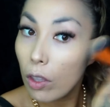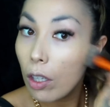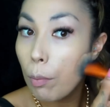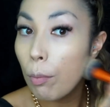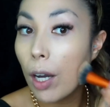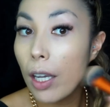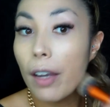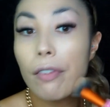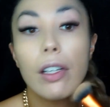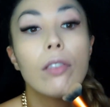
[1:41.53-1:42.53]
my
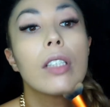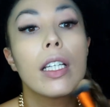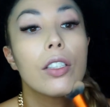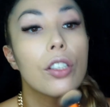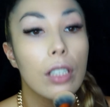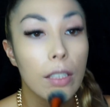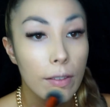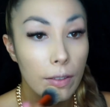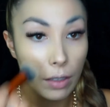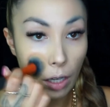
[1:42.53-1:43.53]
foundation
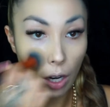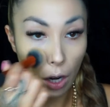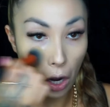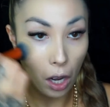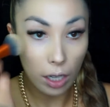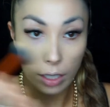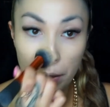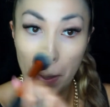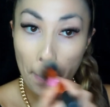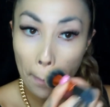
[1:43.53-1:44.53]
on
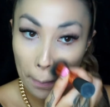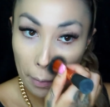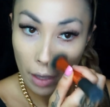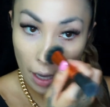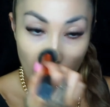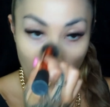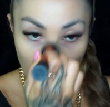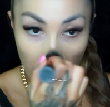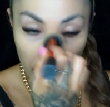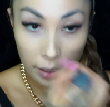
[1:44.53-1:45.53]

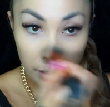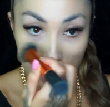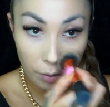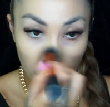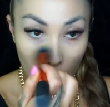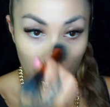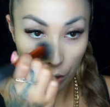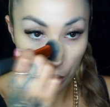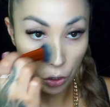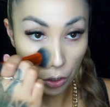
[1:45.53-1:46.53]
and I'm going
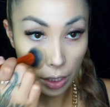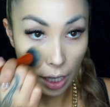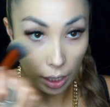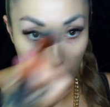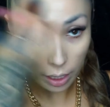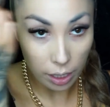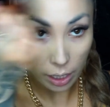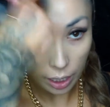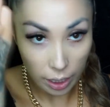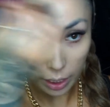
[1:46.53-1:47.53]
to just start
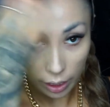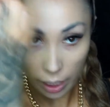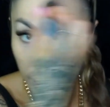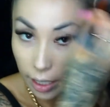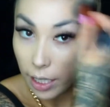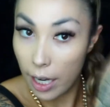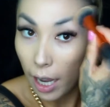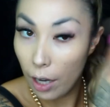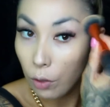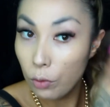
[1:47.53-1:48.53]
concealing
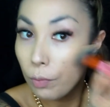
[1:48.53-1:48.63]
now.